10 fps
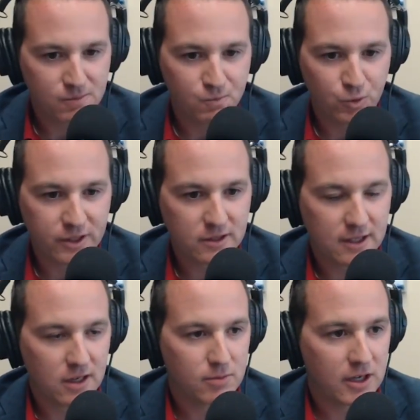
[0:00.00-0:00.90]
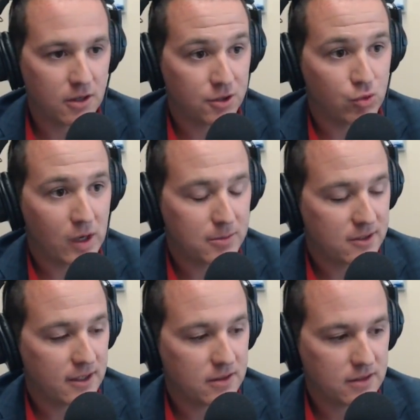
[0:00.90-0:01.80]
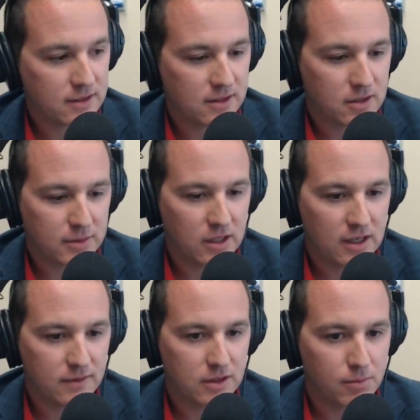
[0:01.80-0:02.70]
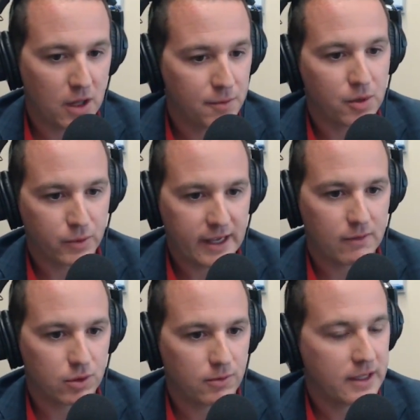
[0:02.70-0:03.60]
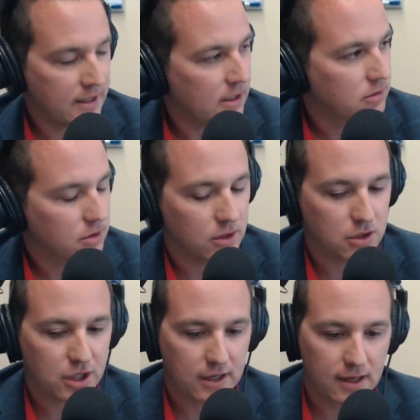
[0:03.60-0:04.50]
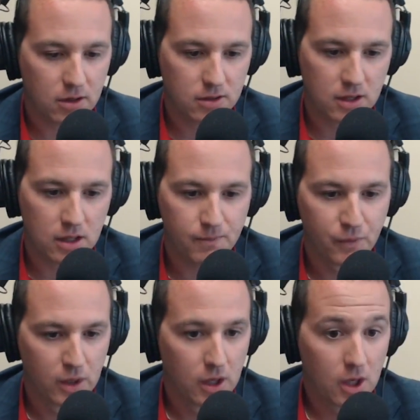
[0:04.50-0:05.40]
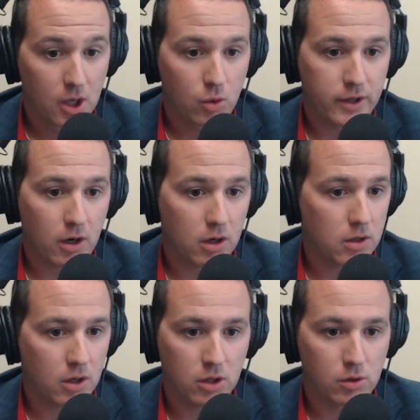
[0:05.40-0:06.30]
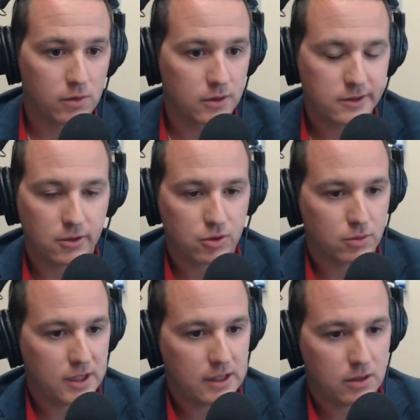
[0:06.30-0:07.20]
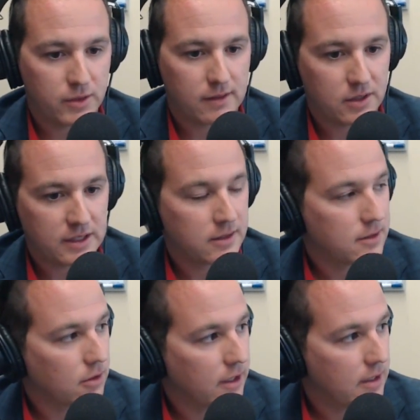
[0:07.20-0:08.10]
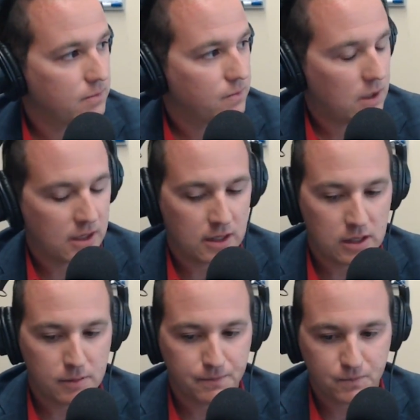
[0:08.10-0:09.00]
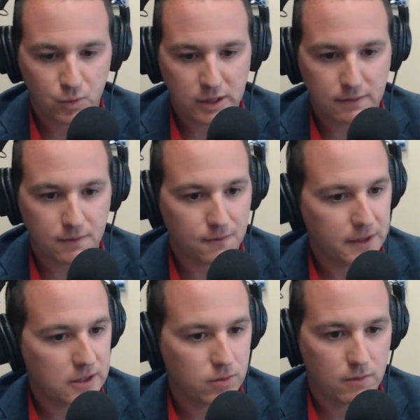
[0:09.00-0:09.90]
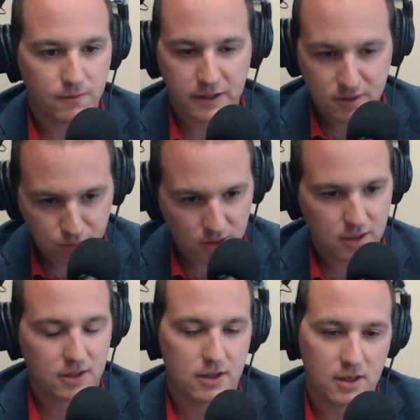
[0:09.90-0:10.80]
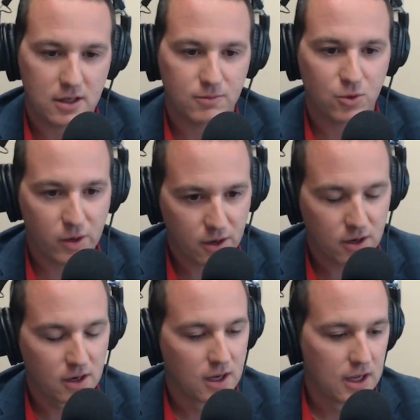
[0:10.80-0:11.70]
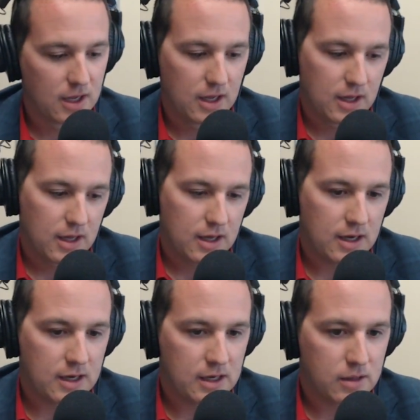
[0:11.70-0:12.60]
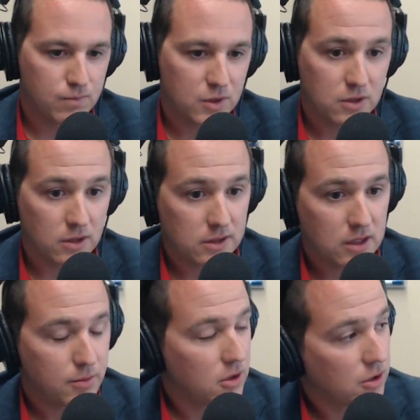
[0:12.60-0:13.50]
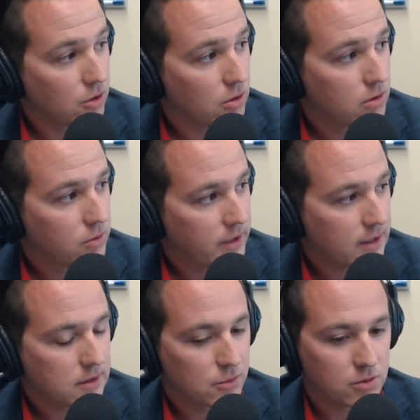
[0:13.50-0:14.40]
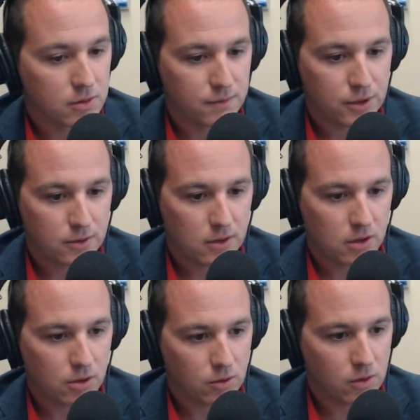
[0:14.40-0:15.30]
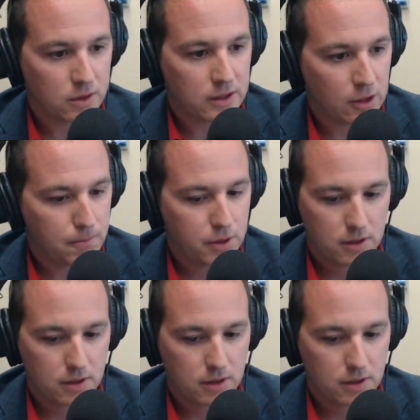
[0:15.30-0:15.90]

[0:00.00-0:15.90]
Really excited about our new website. It's going to be live in a month, but we have one right now. You can check it out. We are all over the social media. We have an Instagram. We have the Facebook, Twitter. Just look us up on Google. We got some good reviews on Google and Yelp.